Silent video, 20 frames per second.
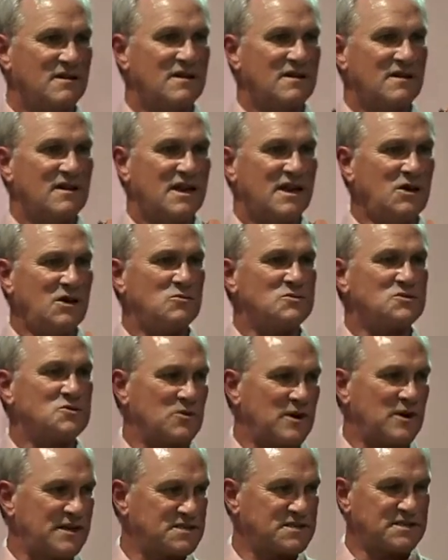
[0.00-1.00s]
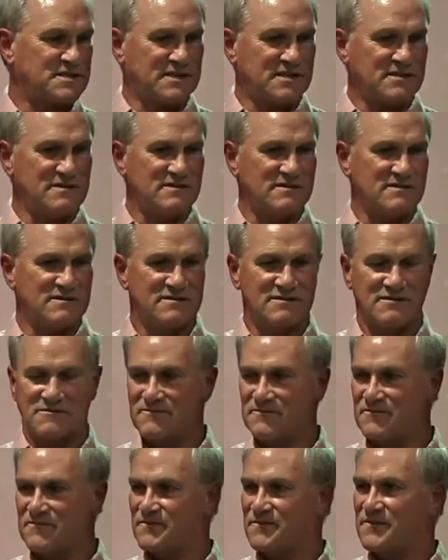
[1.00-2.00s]
he was arrested, était
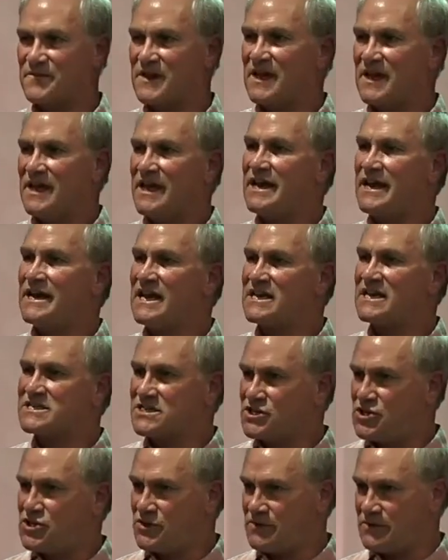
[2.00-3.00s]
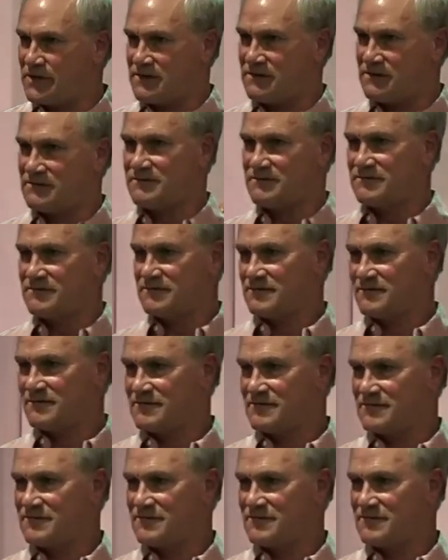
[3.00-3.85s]
arrêté, and executed. Et exécuté.